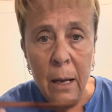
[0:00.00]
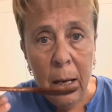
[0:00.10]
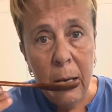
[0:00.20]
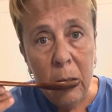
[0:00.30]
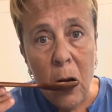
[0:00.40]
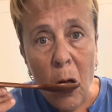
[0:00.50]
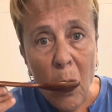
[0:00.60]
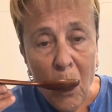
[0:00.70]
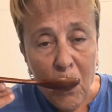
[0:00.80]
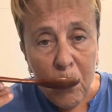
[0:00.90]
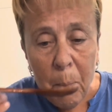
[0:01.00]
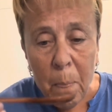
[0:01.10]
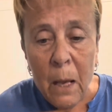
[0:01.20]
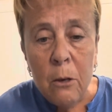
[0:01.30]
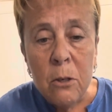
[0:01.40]
And
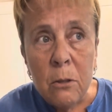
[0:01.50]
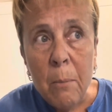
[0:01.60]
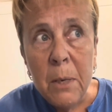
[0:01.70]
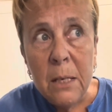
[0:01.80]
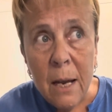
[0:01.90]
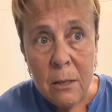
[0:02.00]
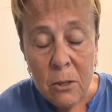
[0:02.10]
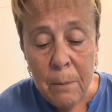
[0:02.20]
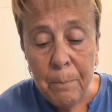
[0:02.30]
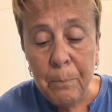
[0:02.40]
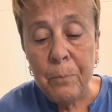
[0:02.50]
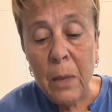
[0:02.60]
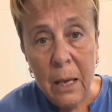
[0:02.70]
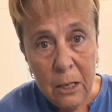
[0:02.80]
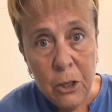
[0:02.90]
you just come and taste it
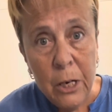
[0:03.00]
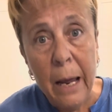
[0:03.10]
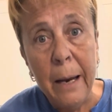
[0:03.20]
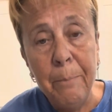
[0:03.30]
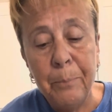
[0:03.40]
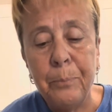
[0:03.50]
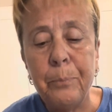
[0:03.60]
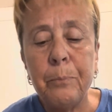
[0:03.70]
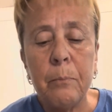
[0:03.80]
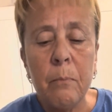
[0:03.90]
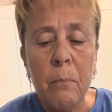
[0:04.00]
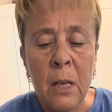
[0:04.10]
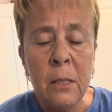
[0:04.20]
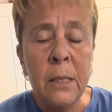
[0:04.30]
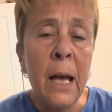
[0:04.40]
each day,
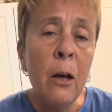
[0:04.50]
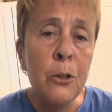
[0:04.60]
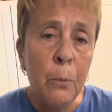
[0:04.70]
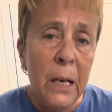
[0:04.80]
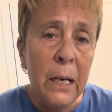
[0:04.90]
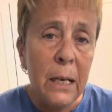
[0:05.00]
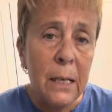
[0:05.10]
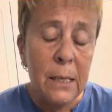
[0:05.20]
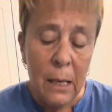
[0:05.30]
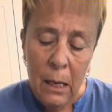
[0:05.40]
see how sweet it is.